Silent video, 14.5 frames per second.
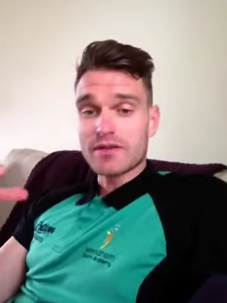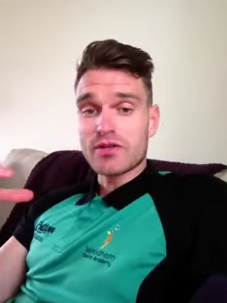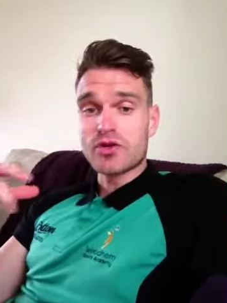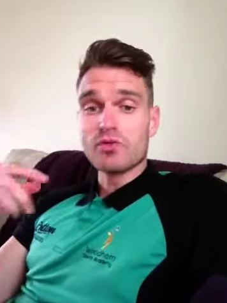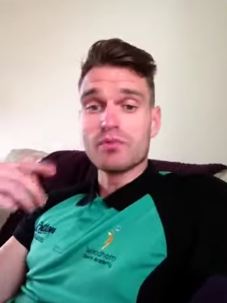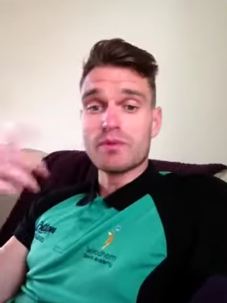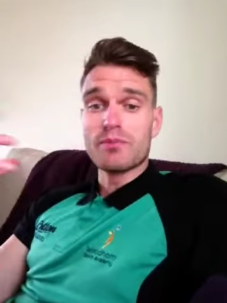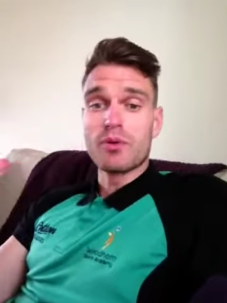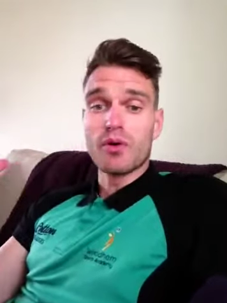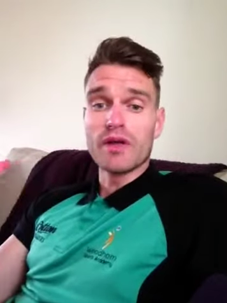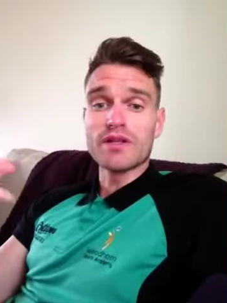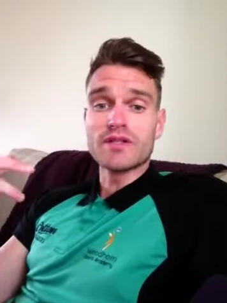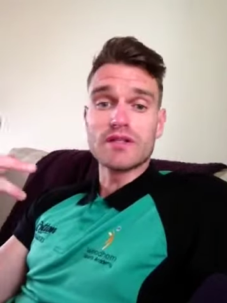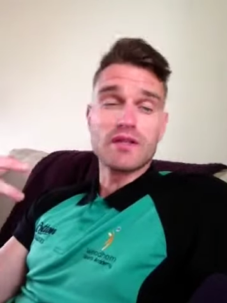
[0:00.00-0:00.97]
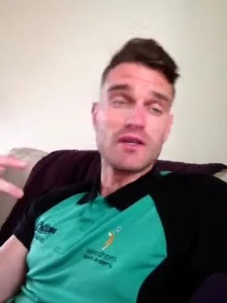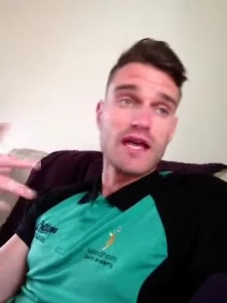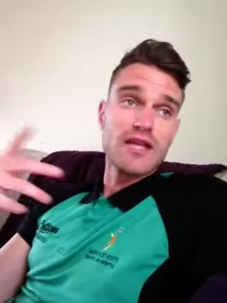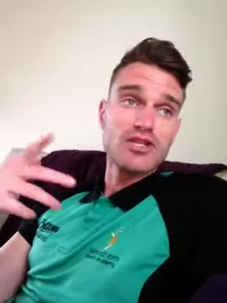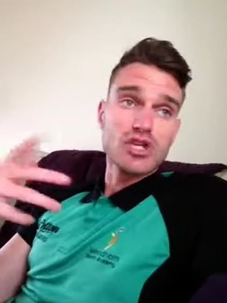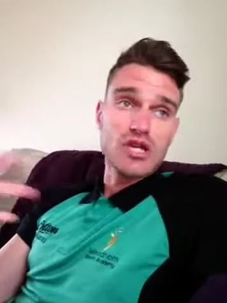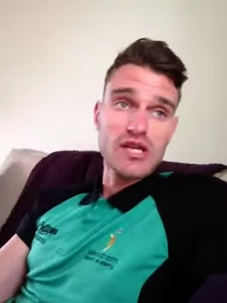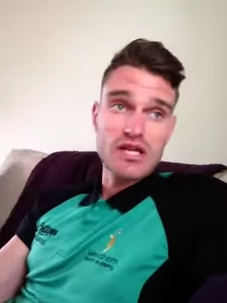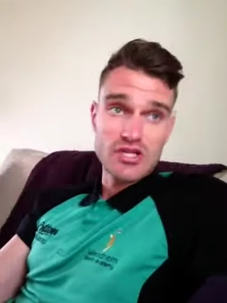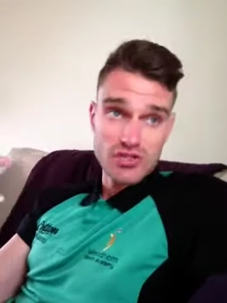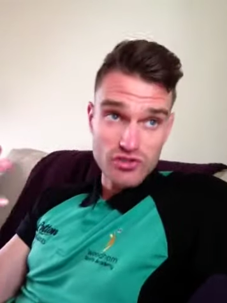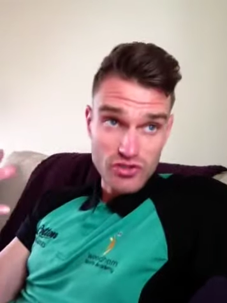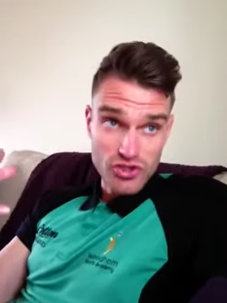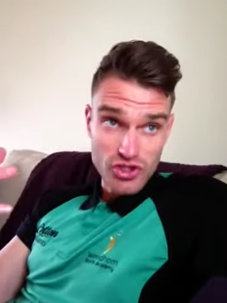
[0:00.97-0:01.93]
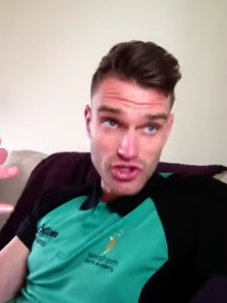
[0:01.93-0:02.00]
could be put into
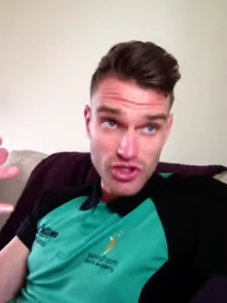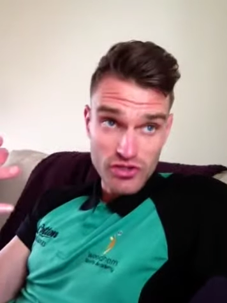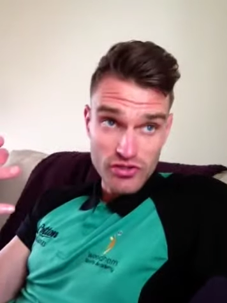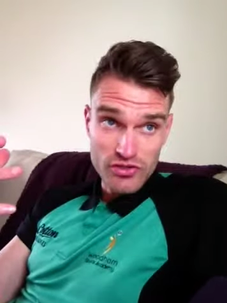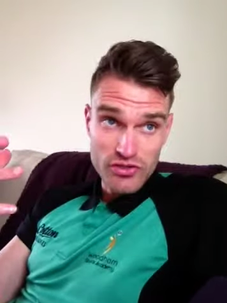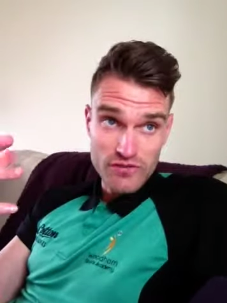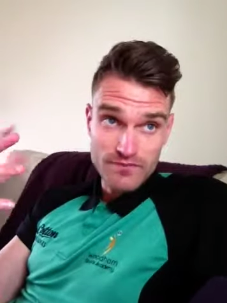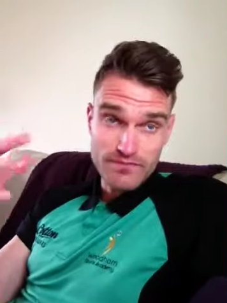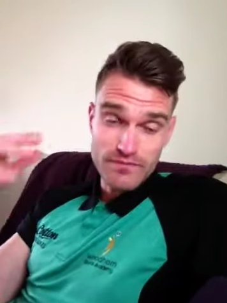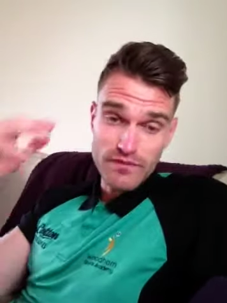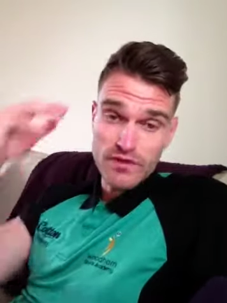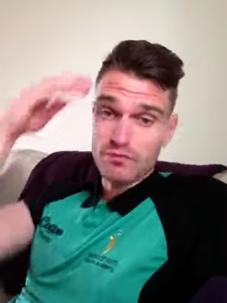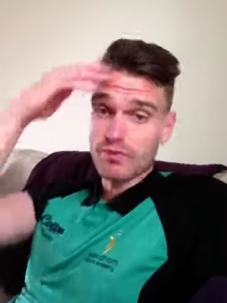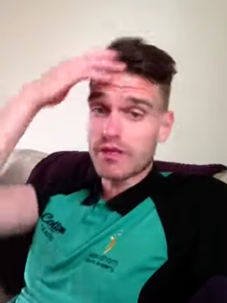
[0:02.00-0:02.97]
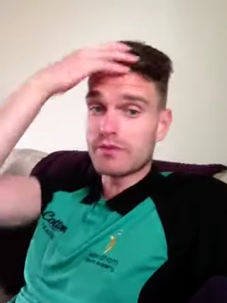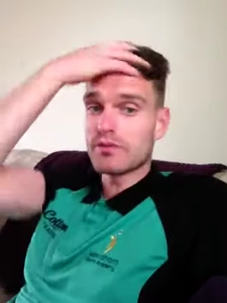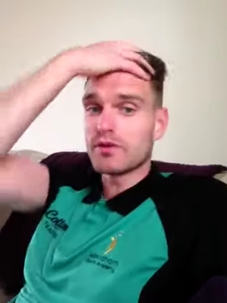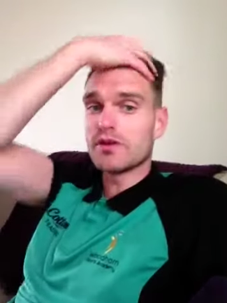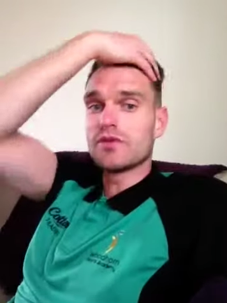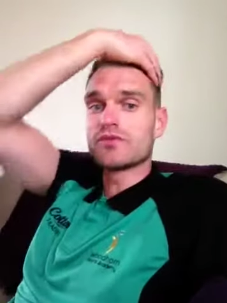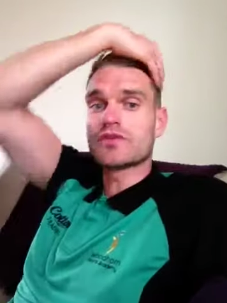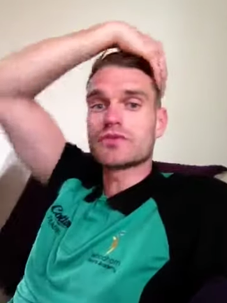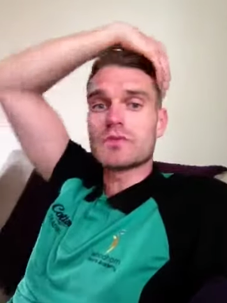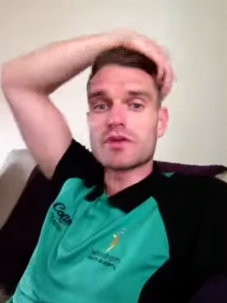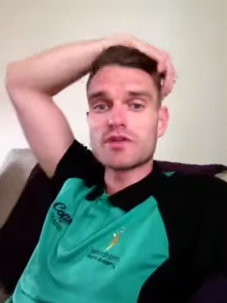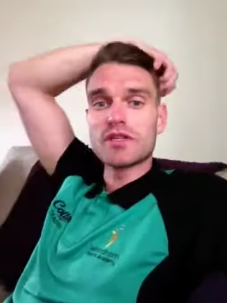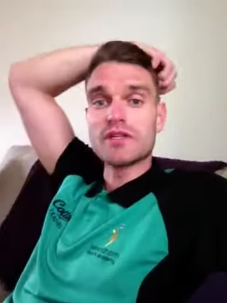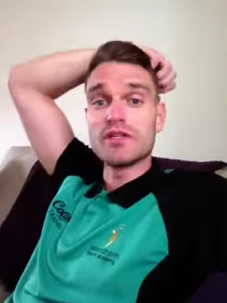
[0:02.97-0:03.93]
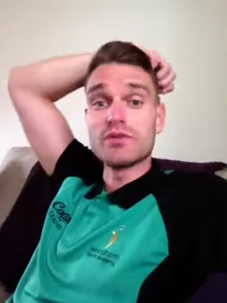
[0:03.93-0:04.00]
educational journals that people use, especially in